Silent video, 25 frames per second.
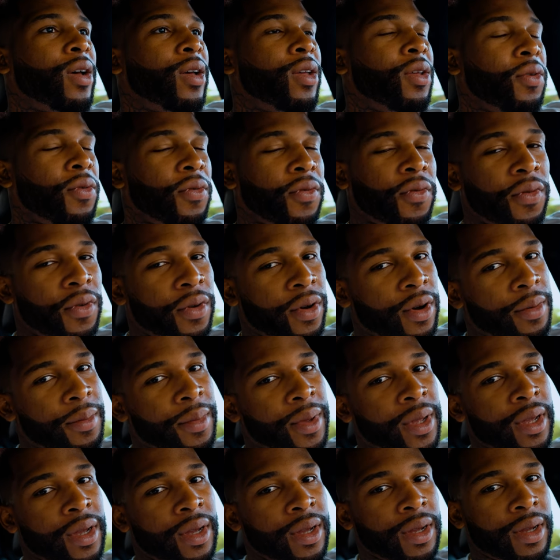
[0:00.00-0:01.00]
You feel
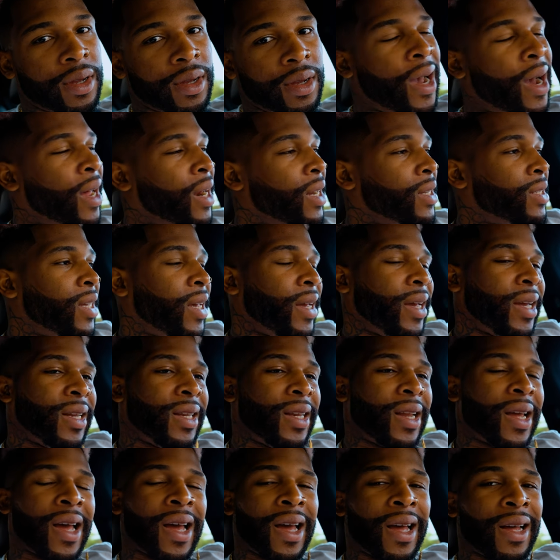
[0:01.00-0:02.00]
me? You gotta take it
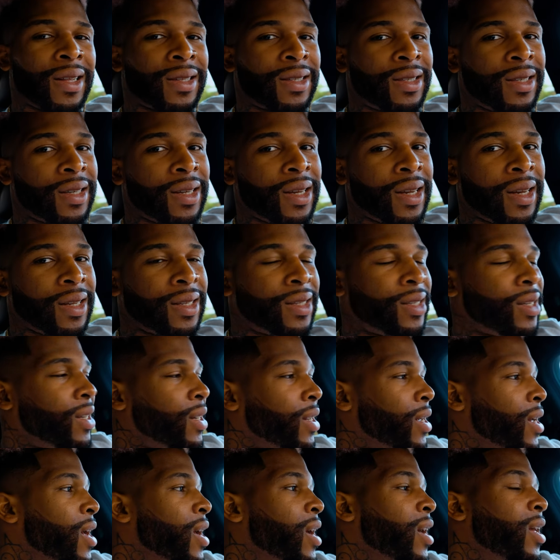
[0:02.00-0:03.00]
down to the to
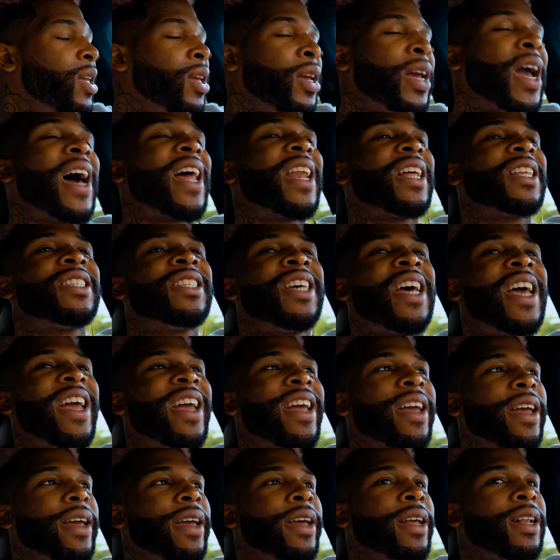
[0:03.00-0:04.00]
the you gotta
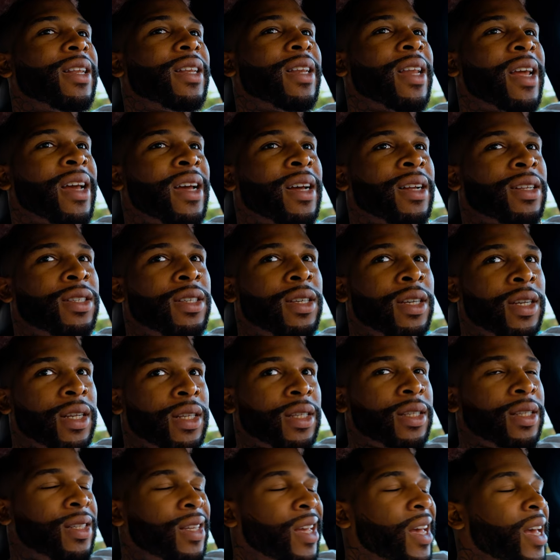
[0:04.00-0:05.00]
take it down to the
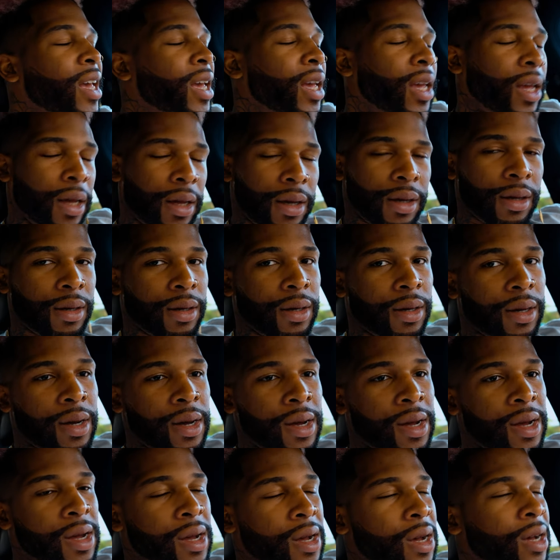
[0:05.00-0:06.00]
T.
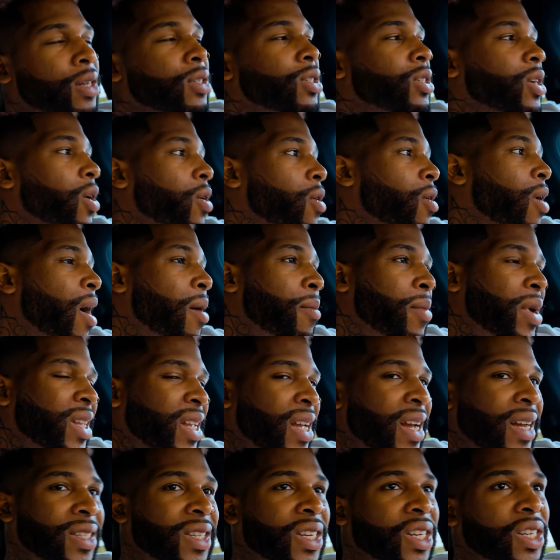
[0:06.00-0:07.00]
So I'm about
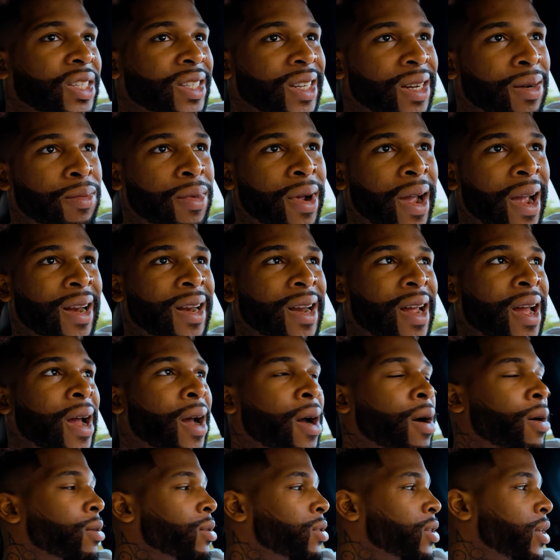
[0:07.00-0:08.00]
to head to the gym right
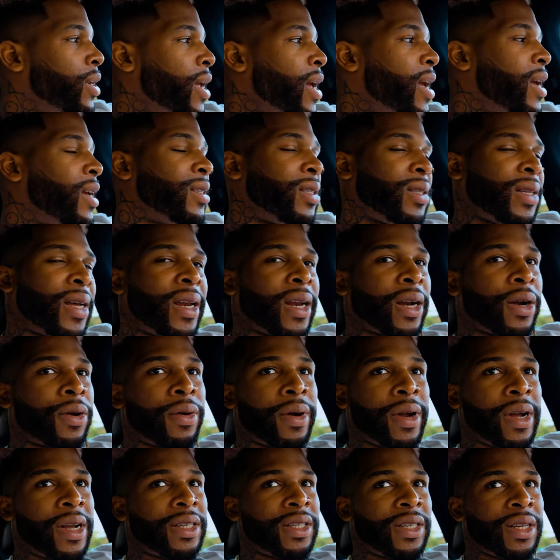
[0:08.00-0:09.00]
now. Today is not a
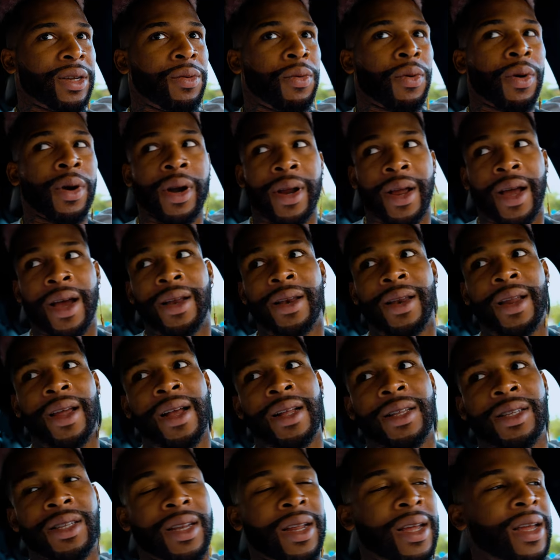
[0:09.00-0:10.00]
crazy workout
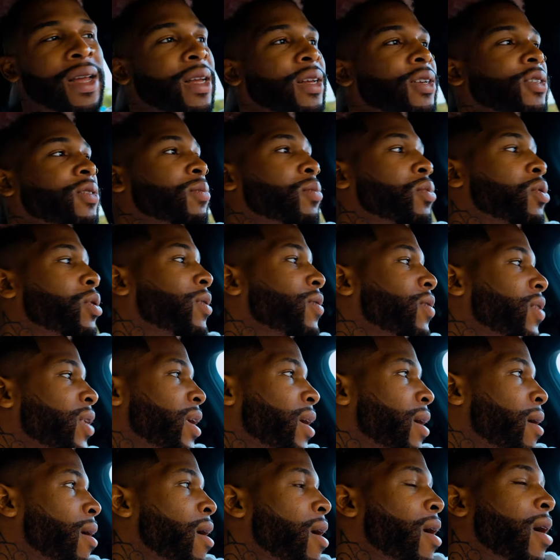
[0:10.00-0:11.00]
day. Today is more of
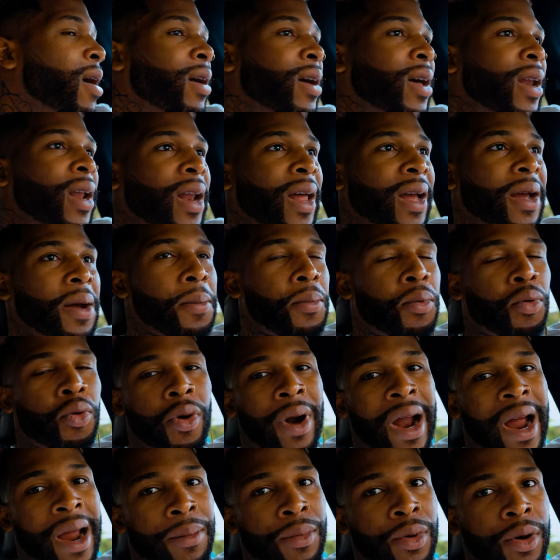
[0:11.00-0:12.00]
a kind of like a
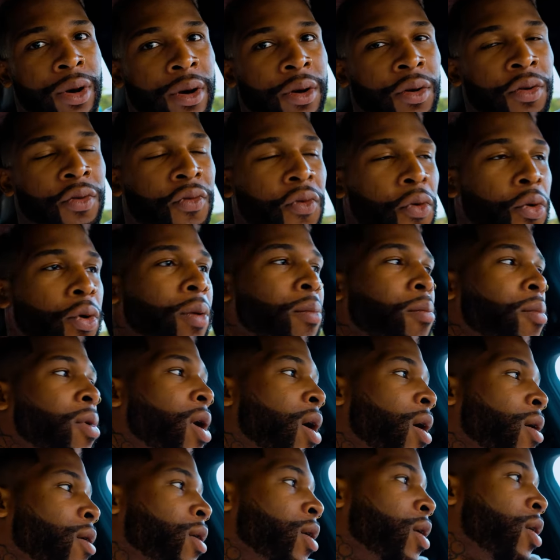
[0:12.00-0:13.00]
primer for
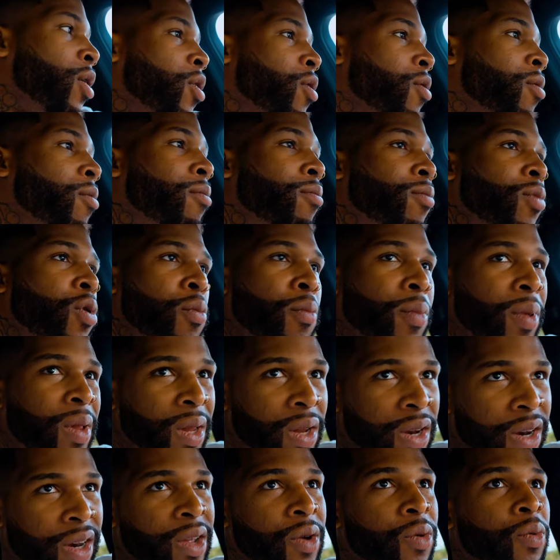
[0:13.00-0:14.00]
tomorrow,
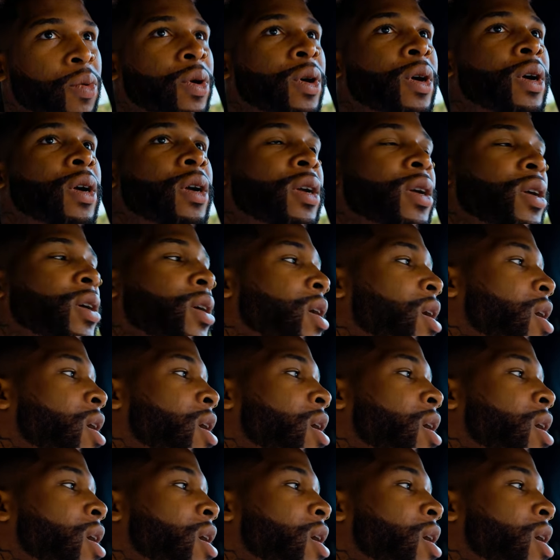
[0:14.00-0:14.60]
mobility work,